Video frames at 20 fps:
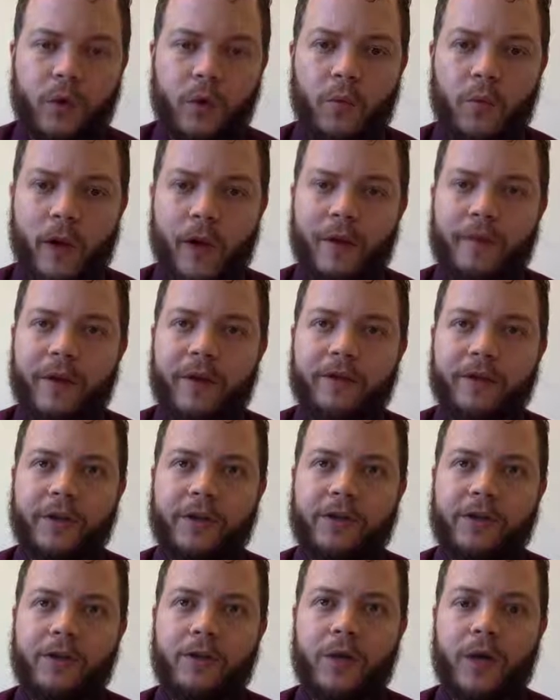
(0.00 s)
We're going to be able to
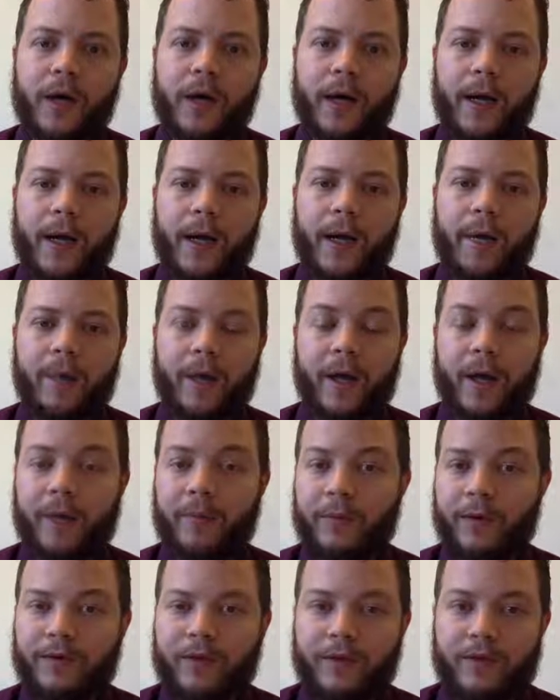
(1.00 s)
do a
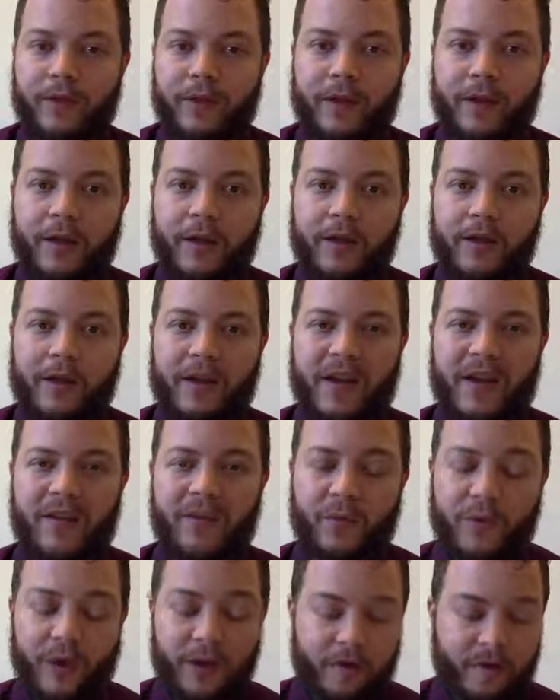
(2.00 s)
couple of different things. And now
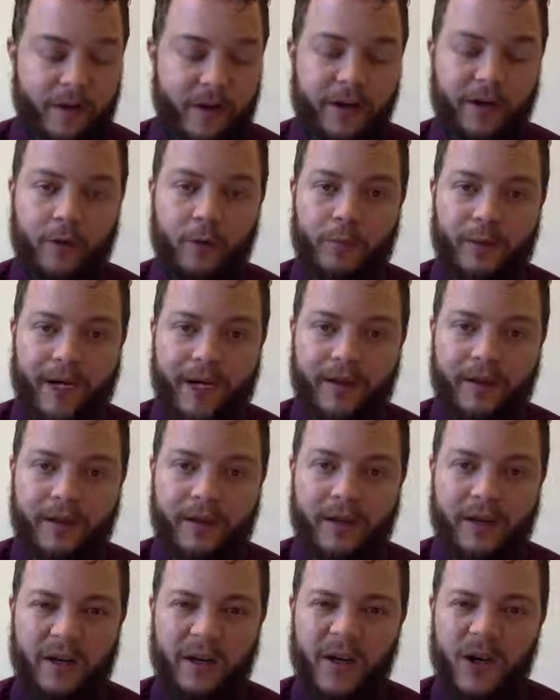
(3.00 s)
that we already know
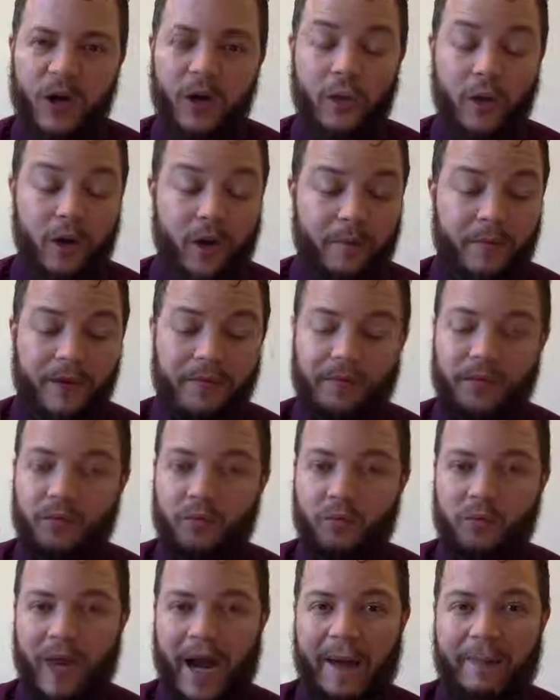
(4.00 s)
Python, we're going to be able to
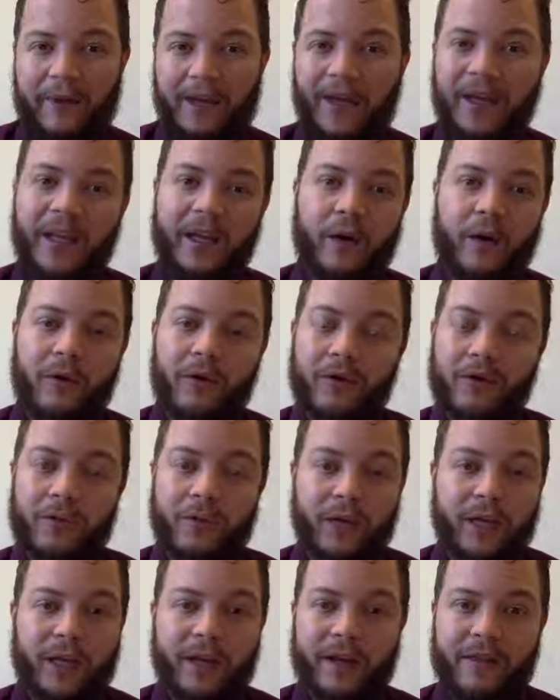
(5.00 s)
rapidly go
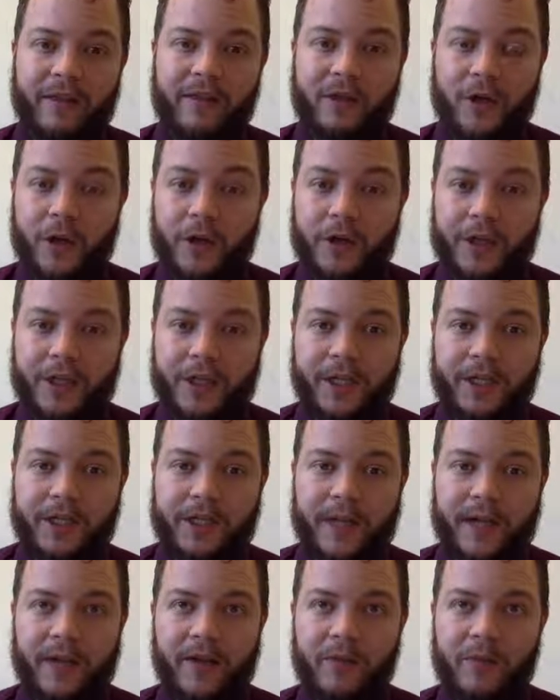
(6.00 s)
through a lot of this R
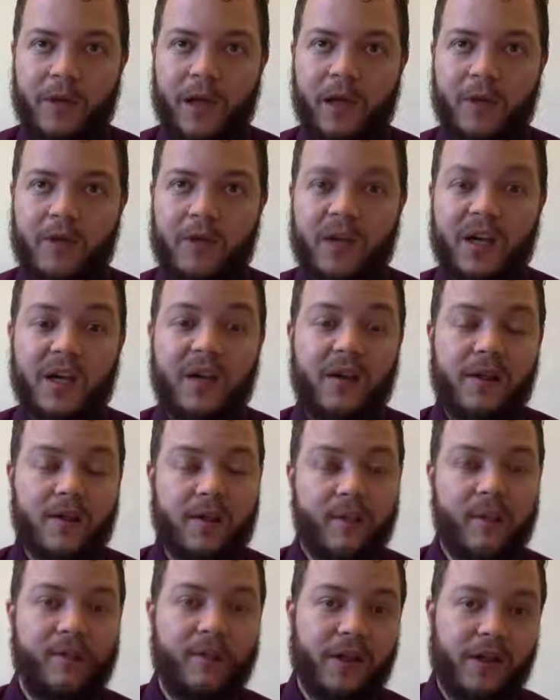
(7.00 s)
syntax because
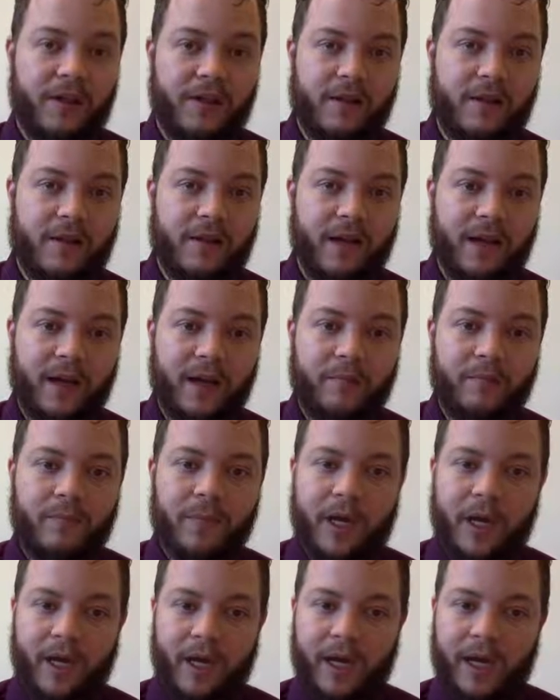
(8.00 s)
some of it's the same,
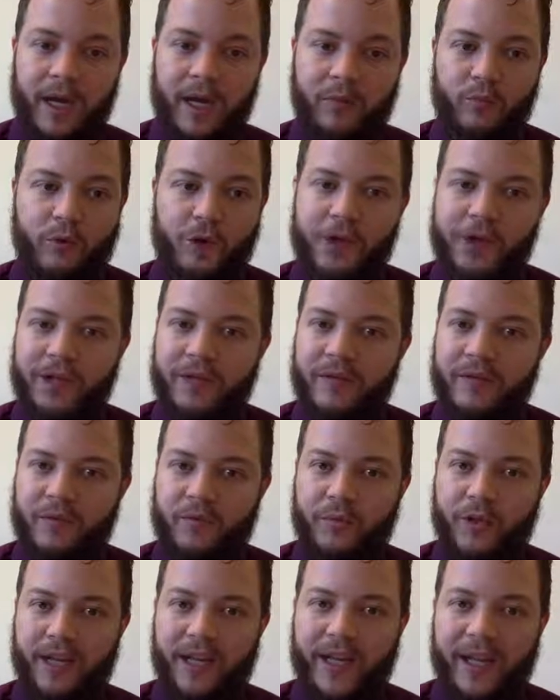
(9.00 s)
and we just have
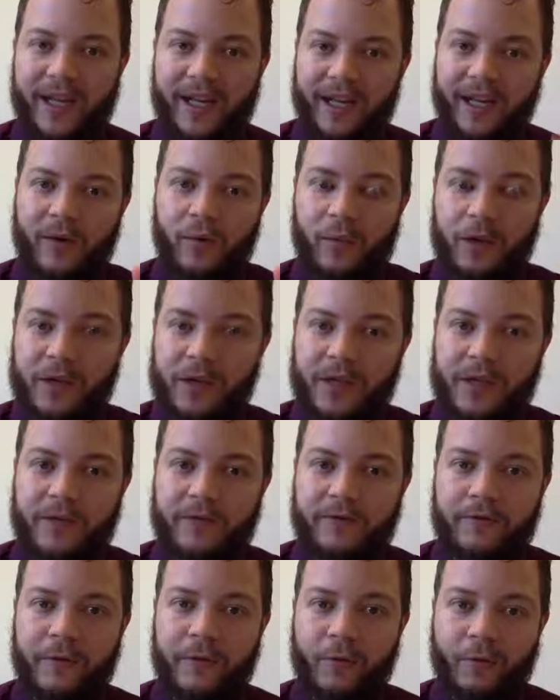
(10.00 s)
to really highlight what's
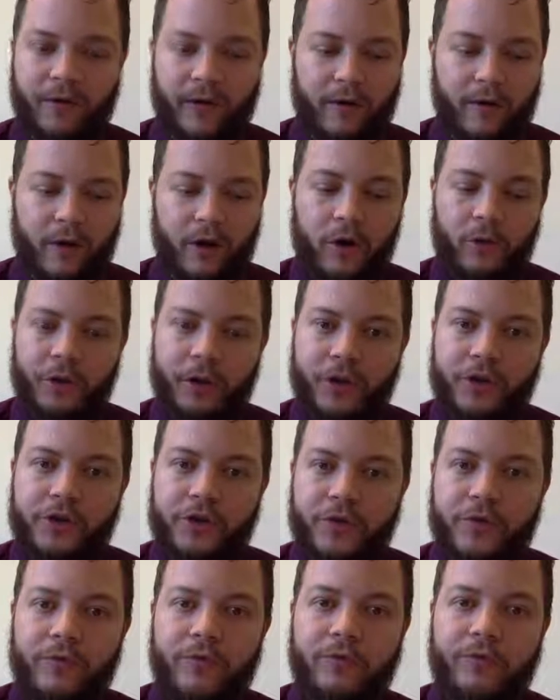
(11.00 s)
different without going
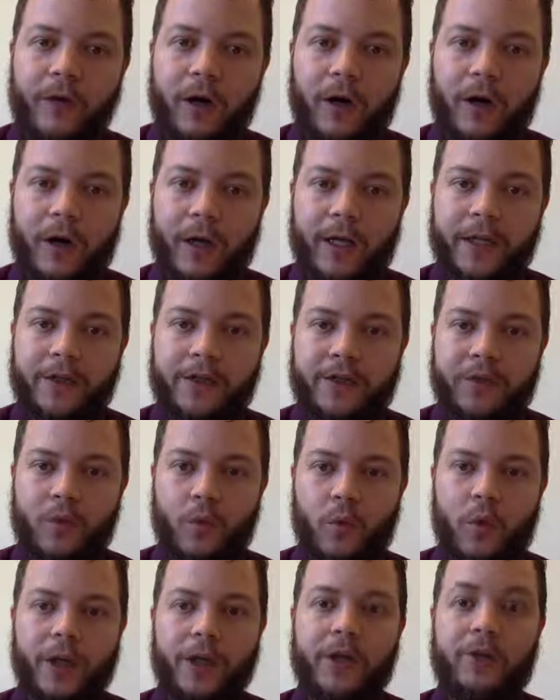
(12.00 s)
too far into
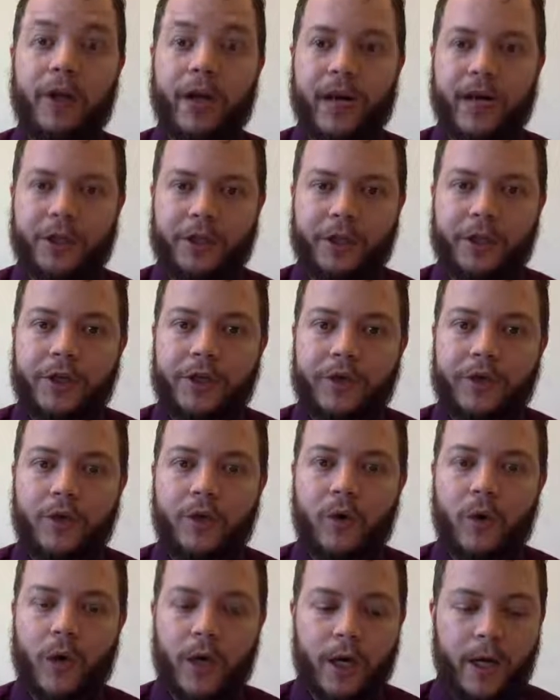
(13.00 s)
what you can actually
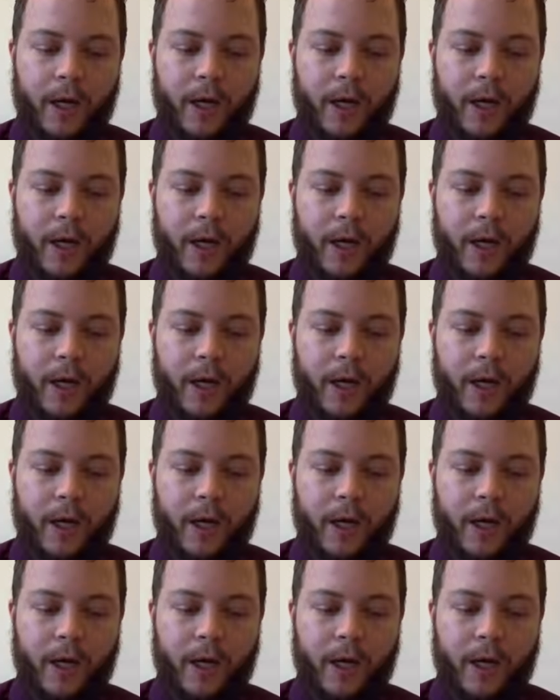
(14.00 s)
do